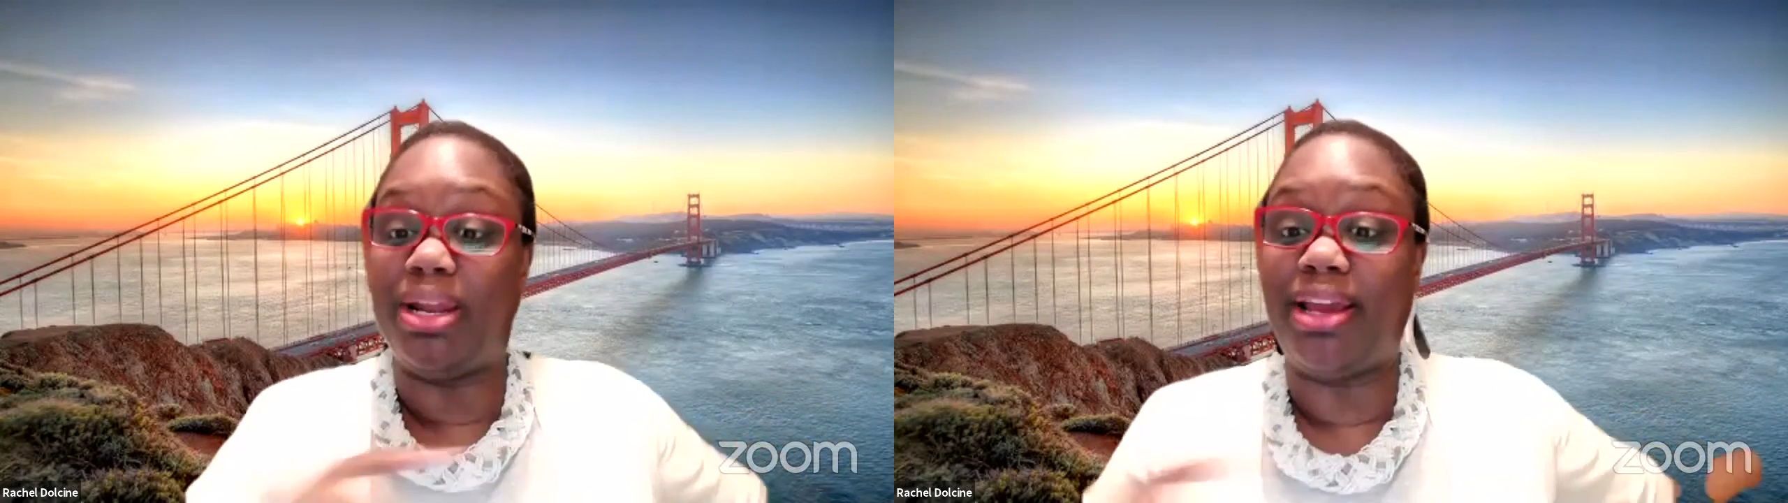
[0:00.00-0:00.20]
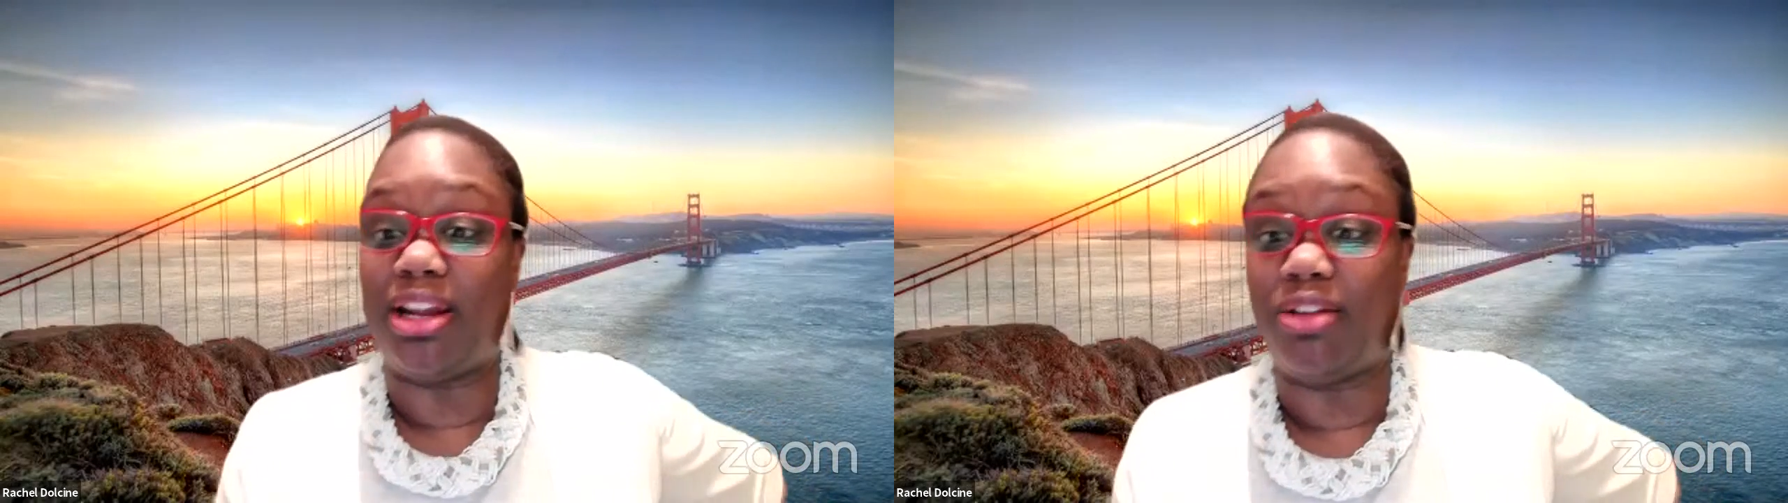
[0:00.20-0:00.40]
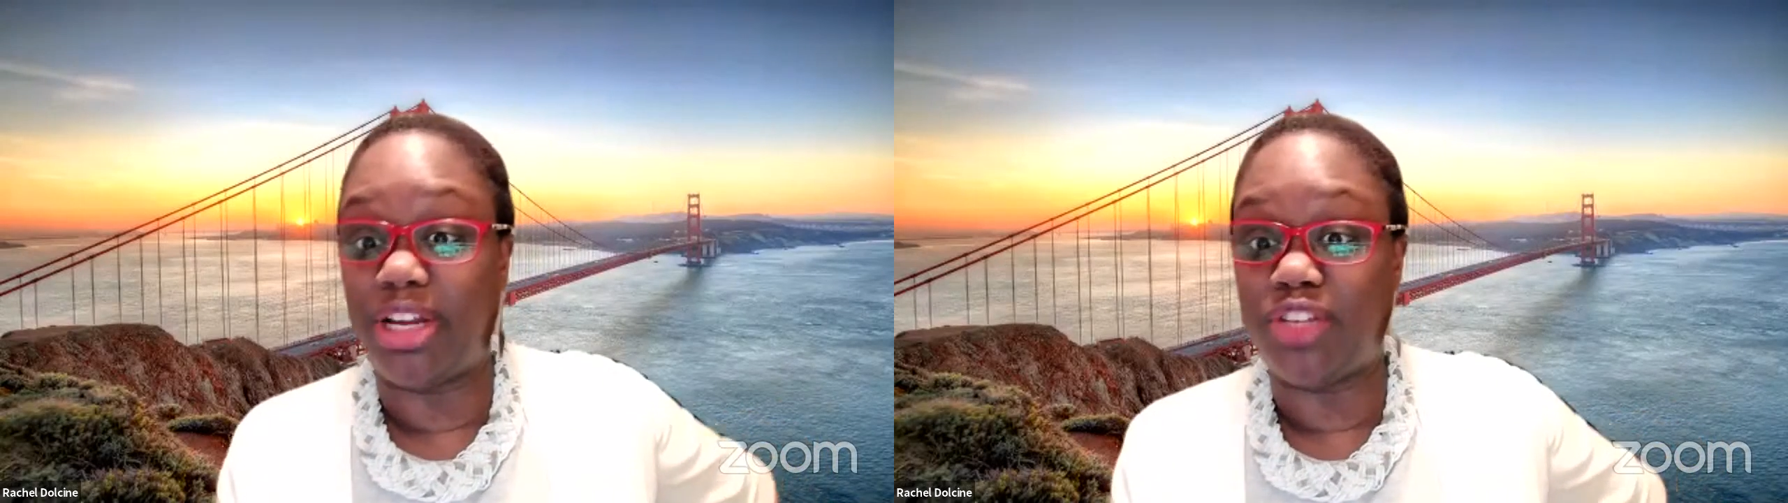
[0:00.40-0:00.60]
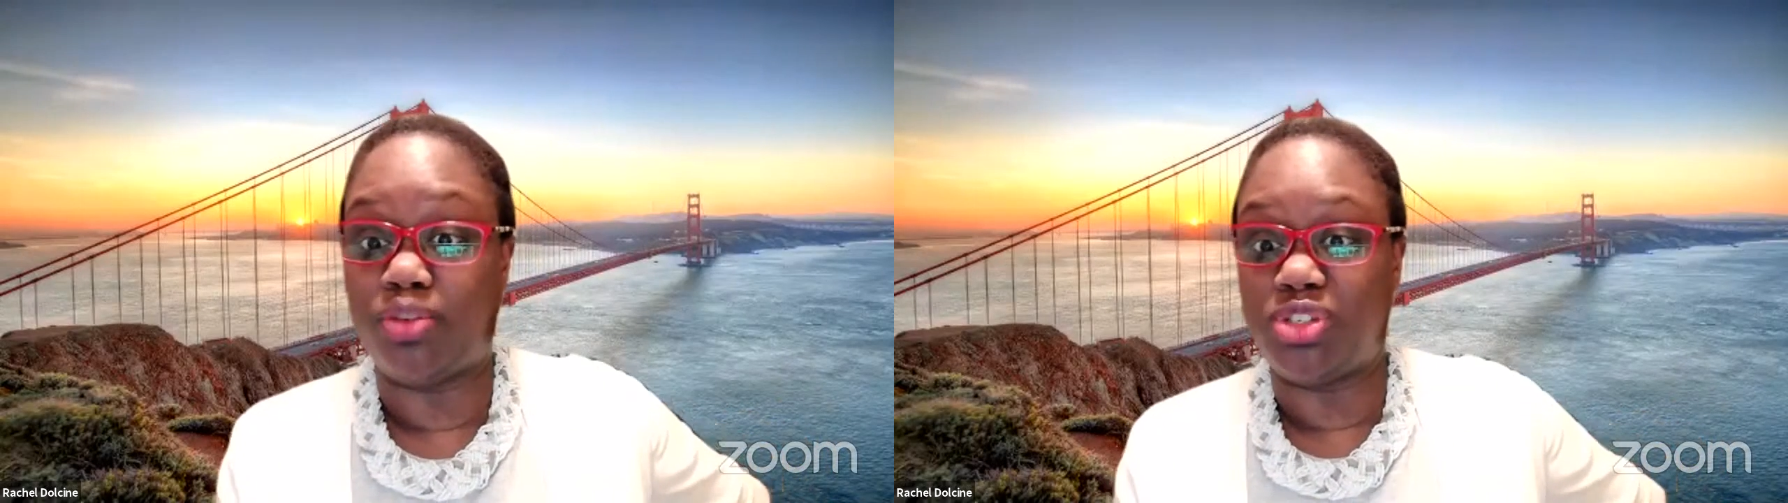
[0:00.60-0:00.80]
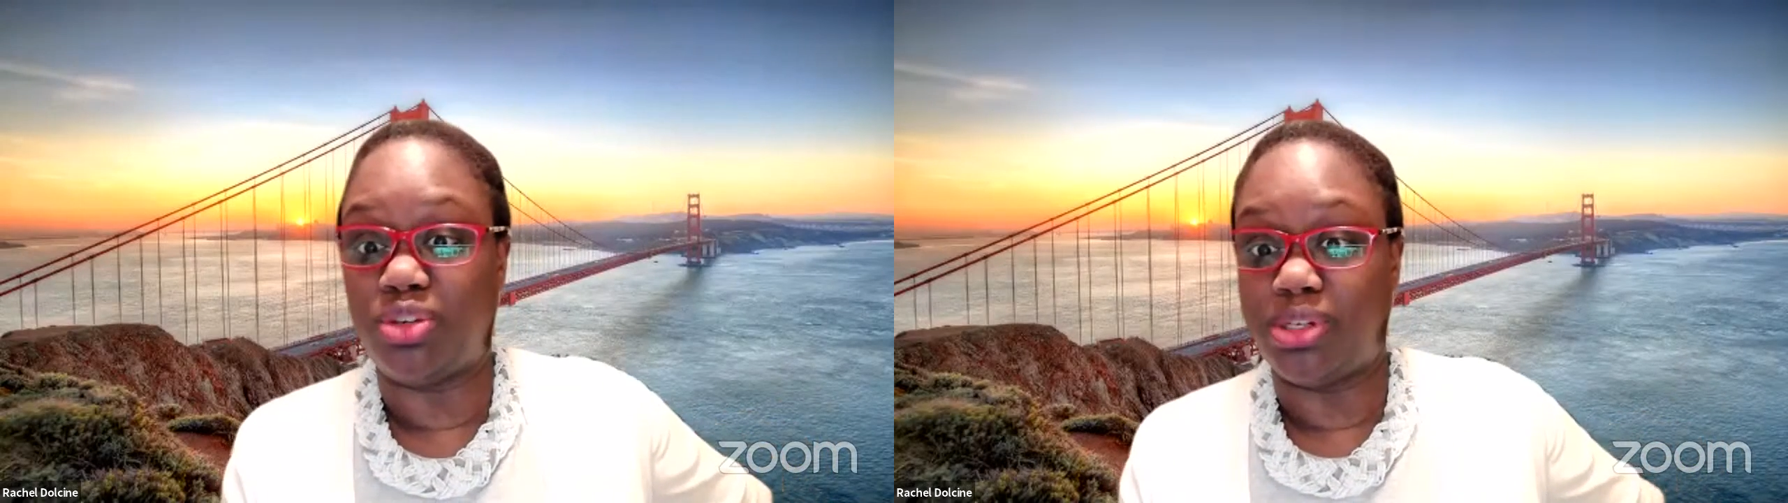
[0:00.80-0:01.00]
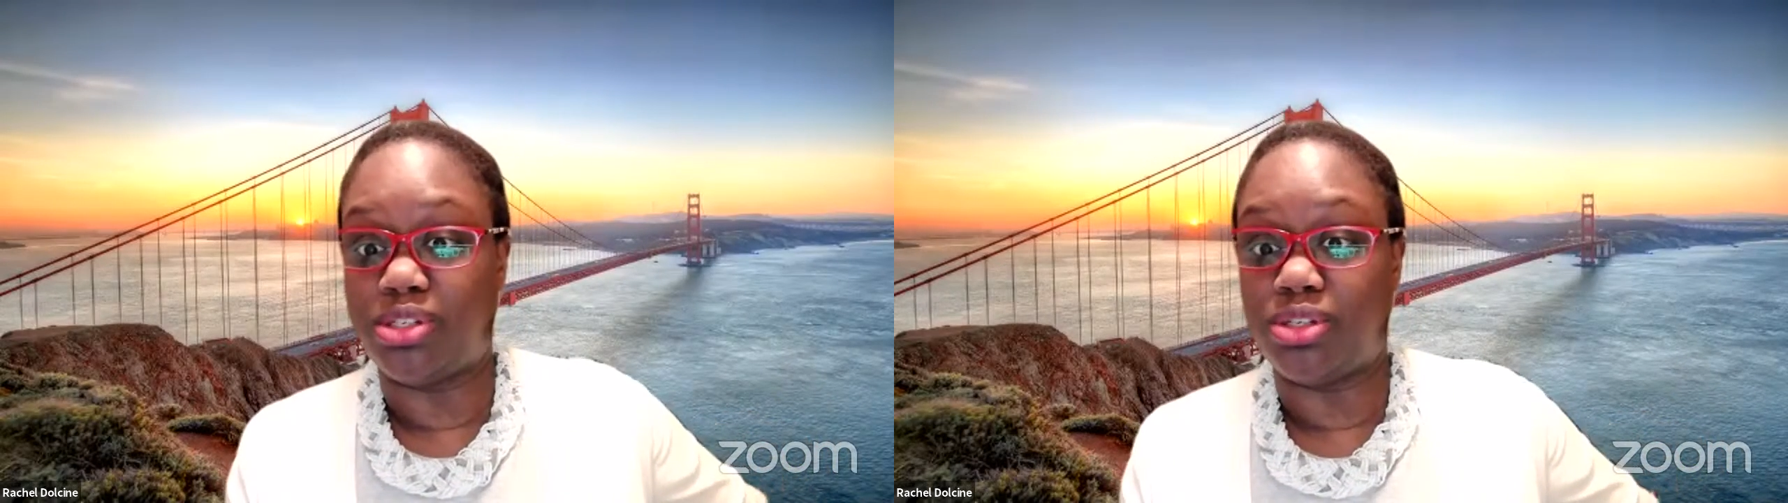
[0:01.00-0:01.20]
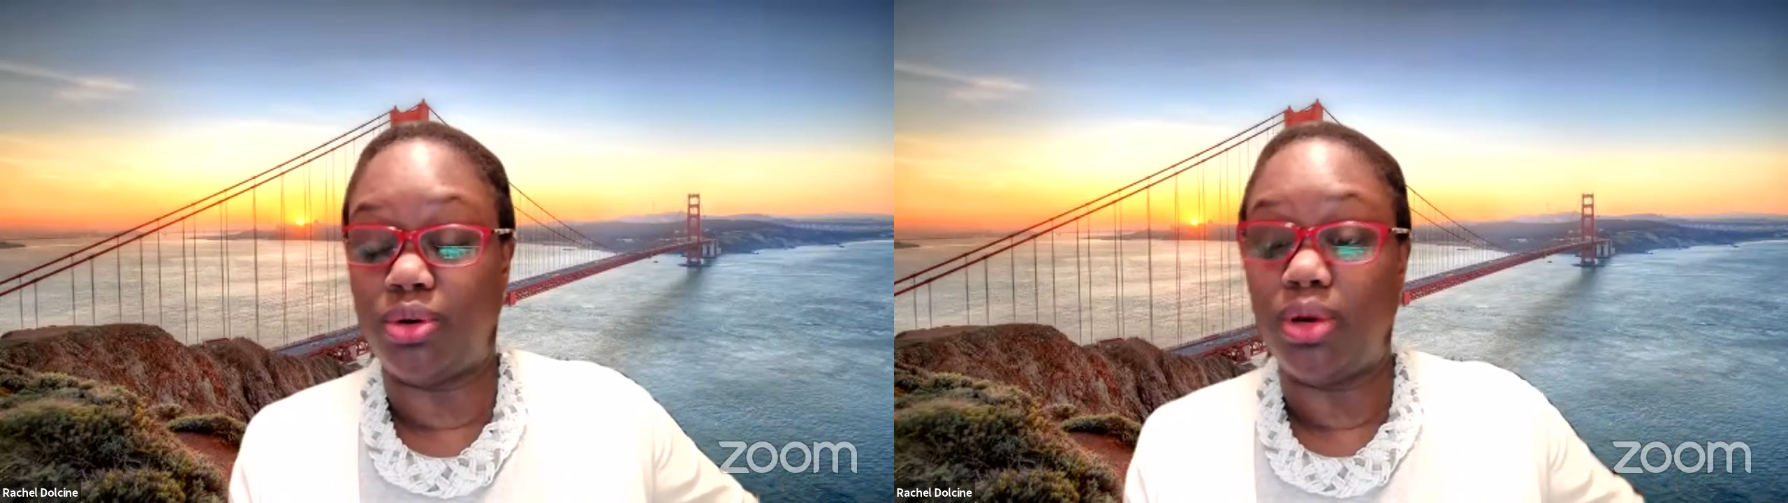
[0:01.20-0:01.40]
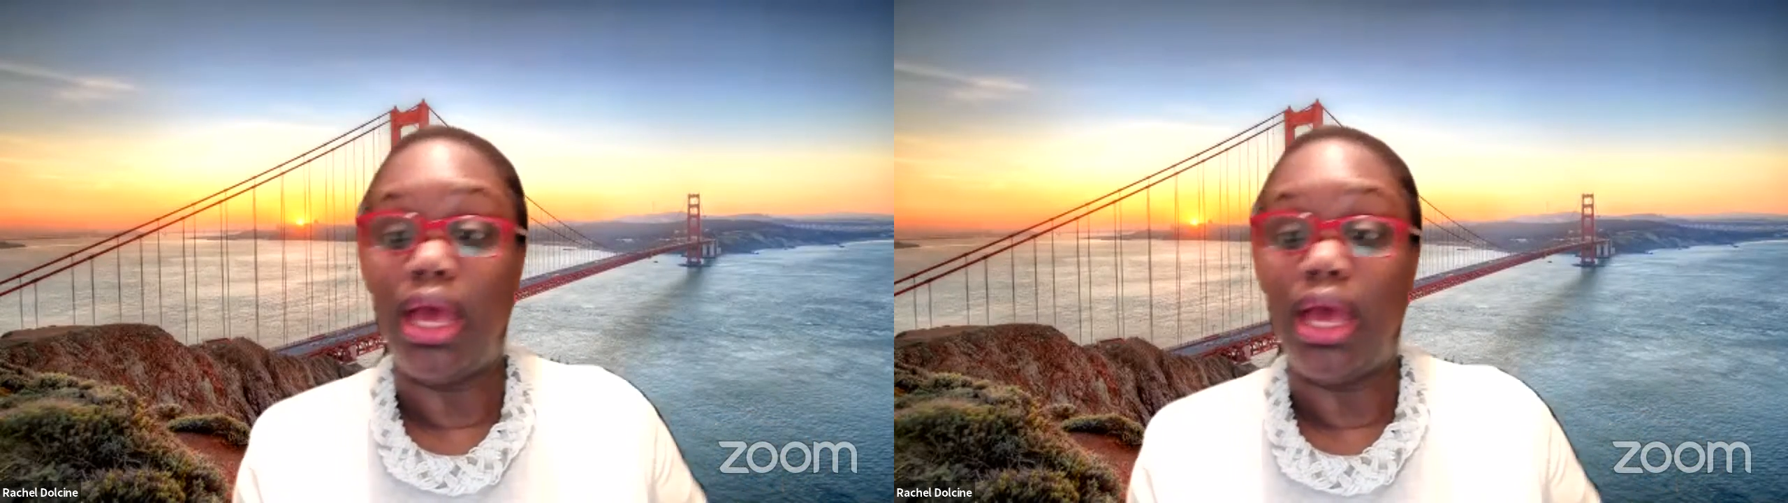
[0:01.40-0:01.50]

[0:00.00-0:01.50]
get the rest from so and so.